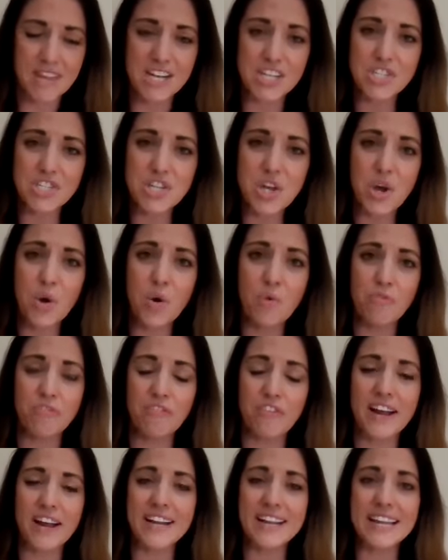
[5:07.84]
So
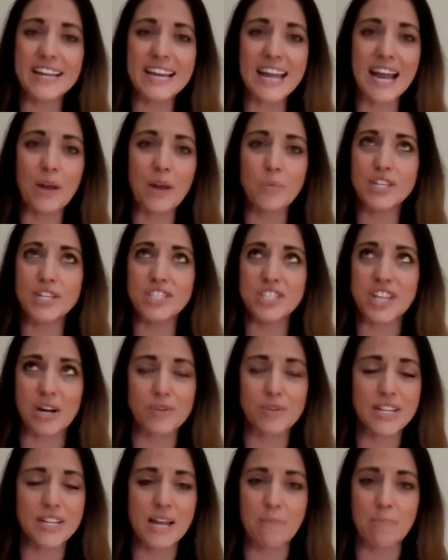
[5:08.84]
finally, I reached
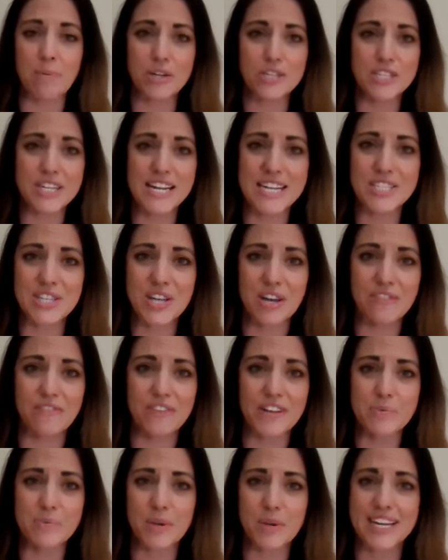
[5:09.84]
out to that person I saw on
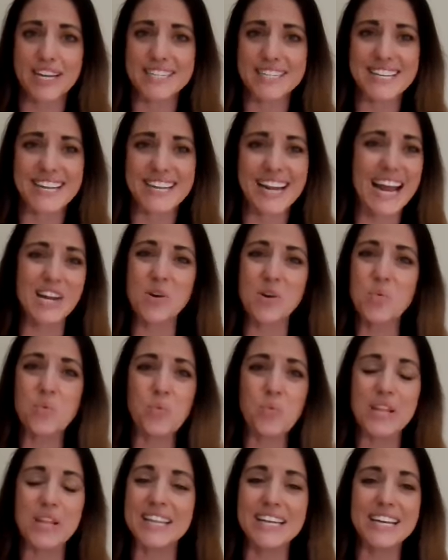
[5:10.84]
Facebook and I said, I don't
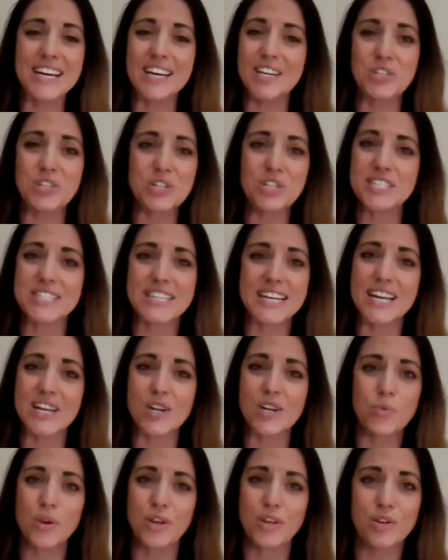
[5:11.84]
really
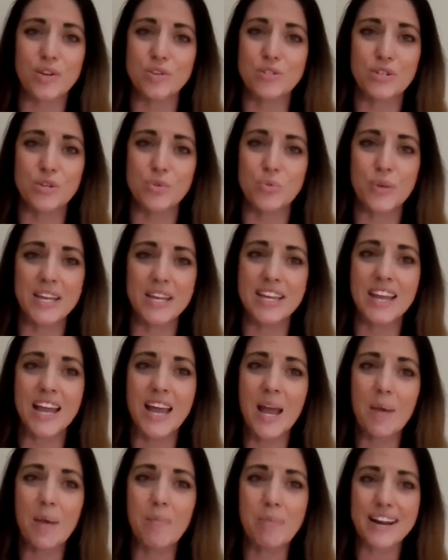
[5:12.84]
understand what you're doing,
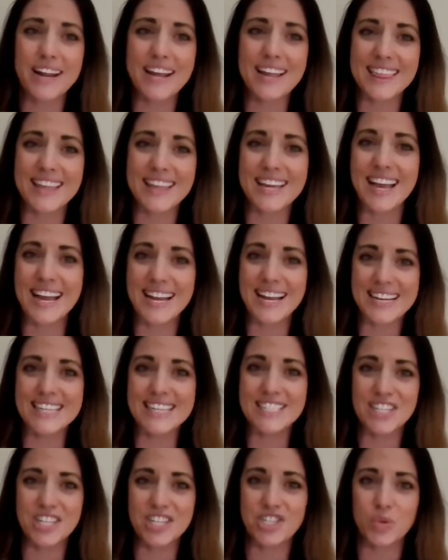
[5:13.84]
but I think I
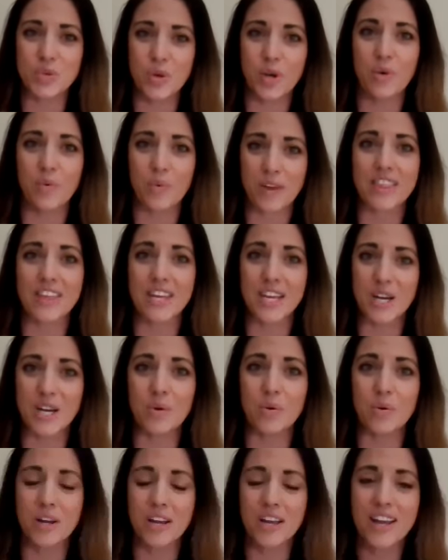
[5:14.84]
need to do it with you.
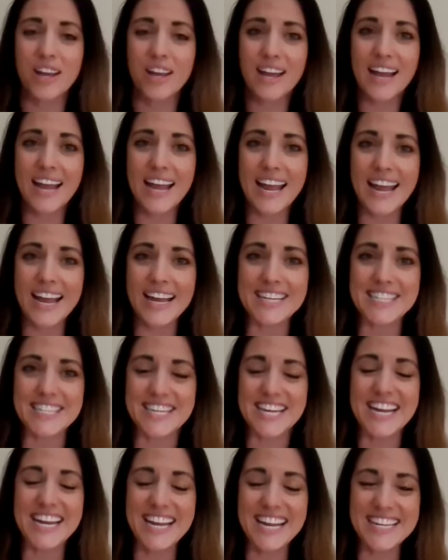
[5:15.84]
And
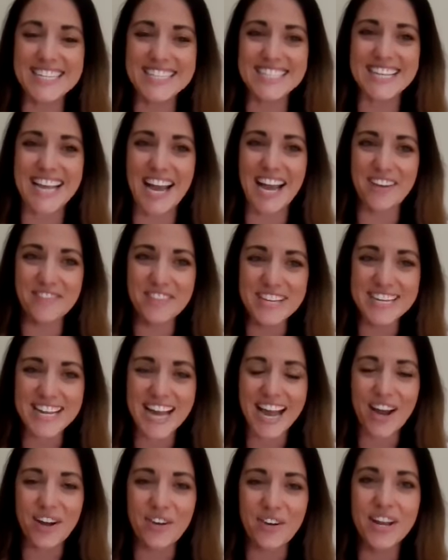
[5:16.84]
she sat me
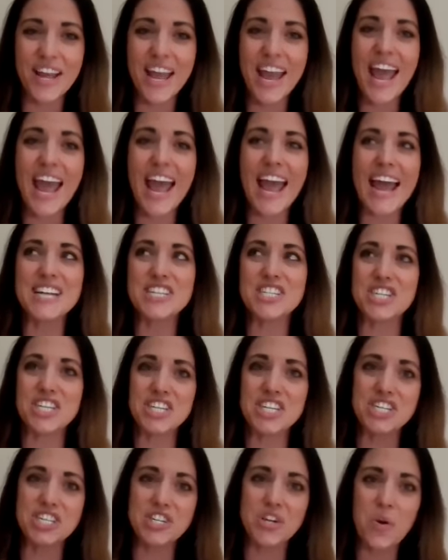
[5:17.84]
down and she
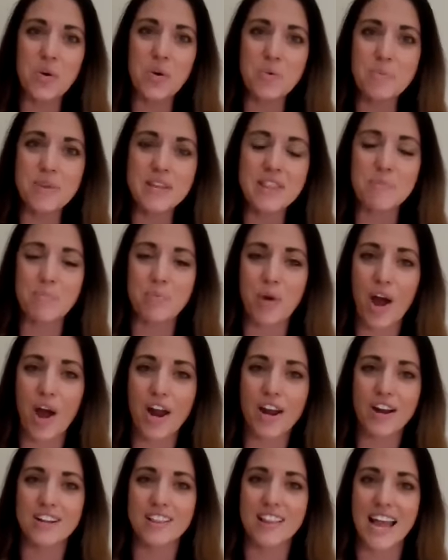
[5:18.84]
showed me the
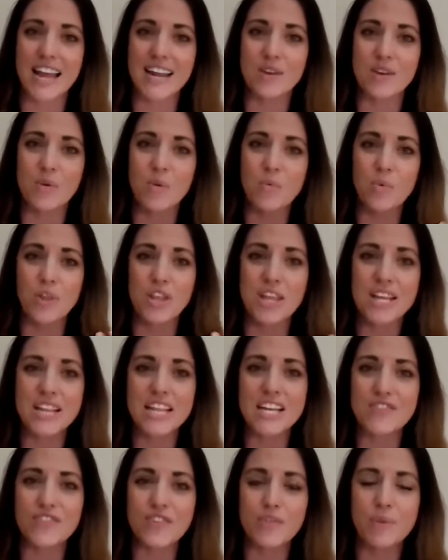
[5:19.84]
product line. And what really
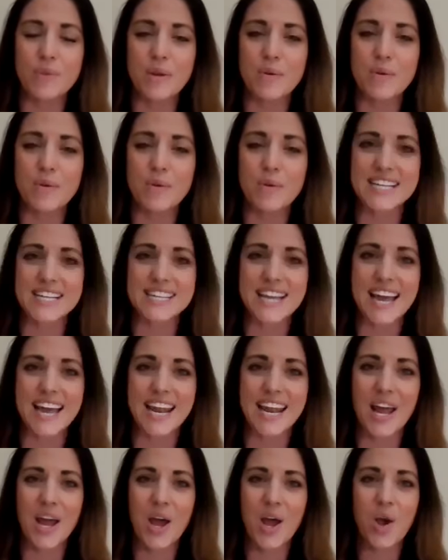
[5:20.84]
clicked for me was I
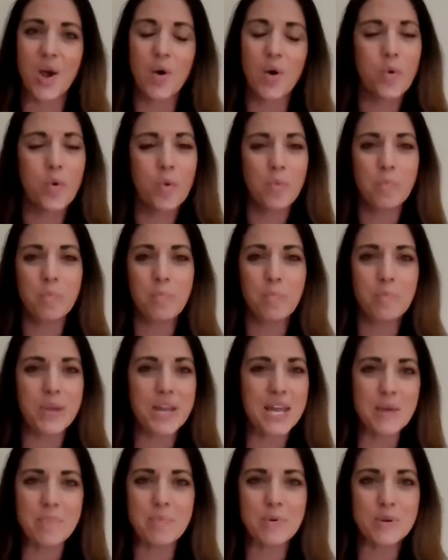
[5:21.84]
said, well,
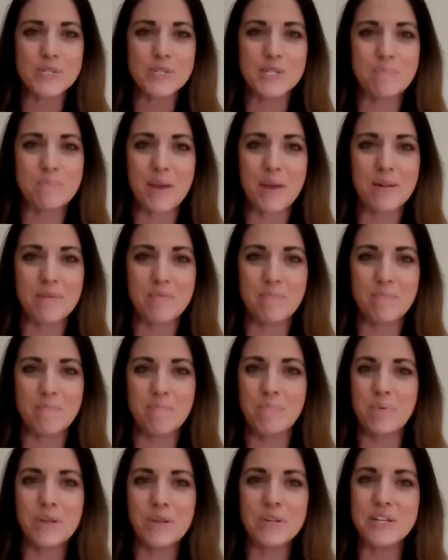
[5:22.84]
people spend
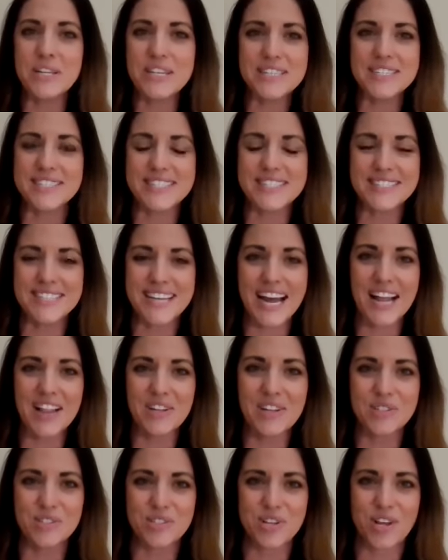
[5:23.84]
billions of
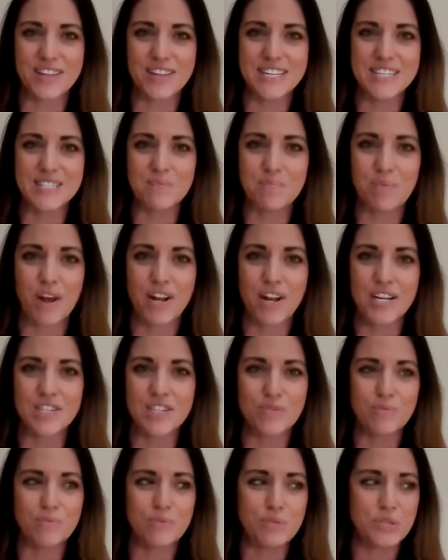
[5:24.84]
dollars on these products
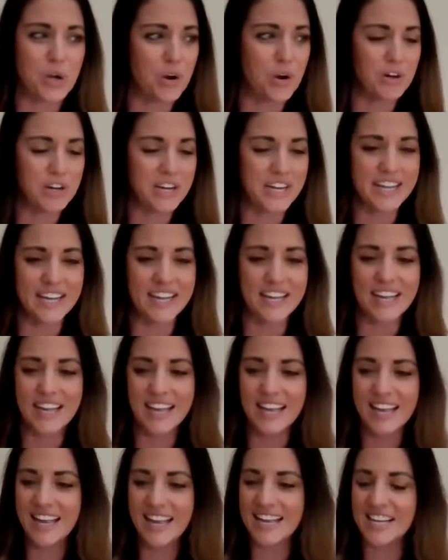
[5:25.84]
from Target
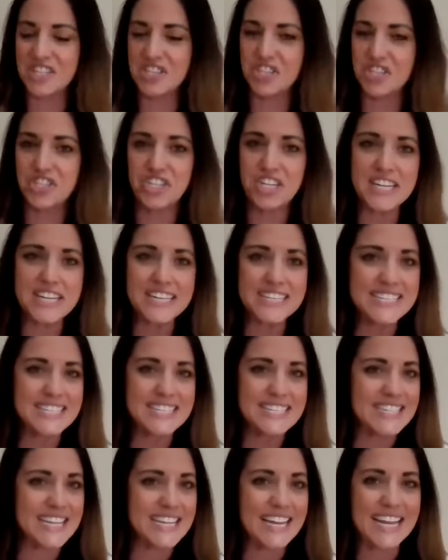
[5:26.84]
and
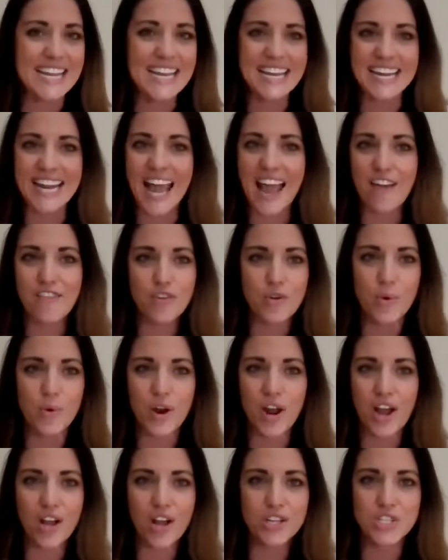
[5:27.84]
GNC and
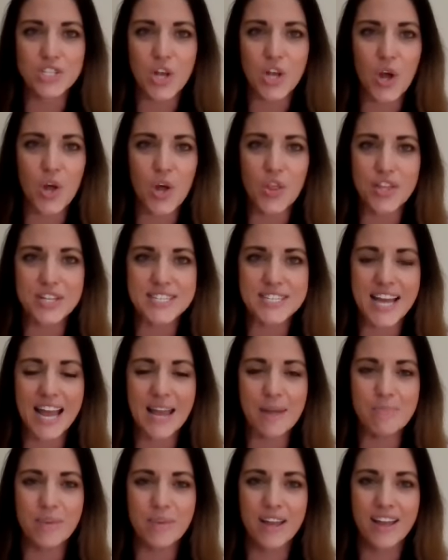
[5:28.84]
everywhere else all the
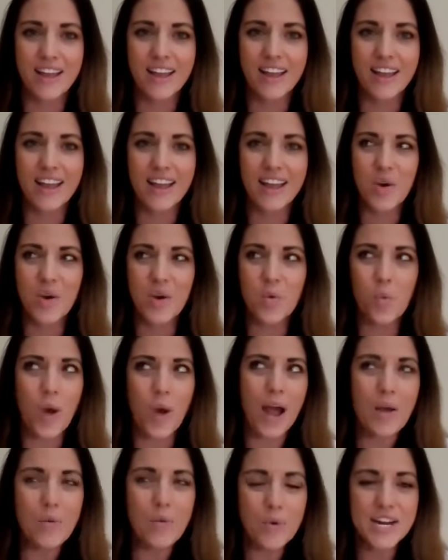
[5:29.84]
time.
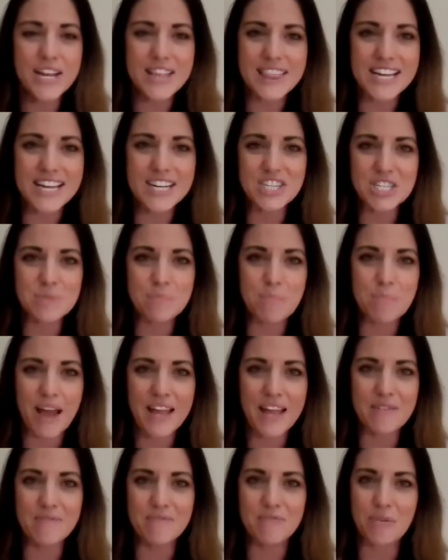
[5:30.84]
Why wouldn't they just
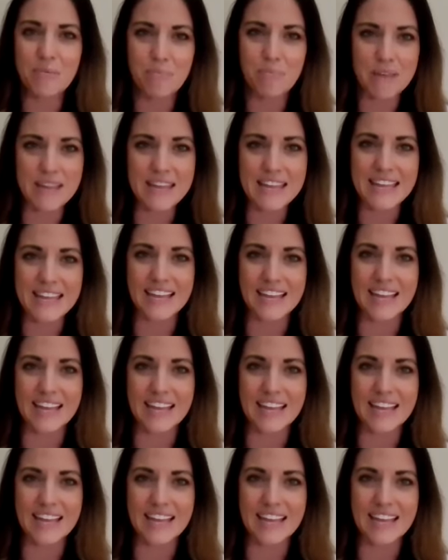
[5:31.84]
buy them from me?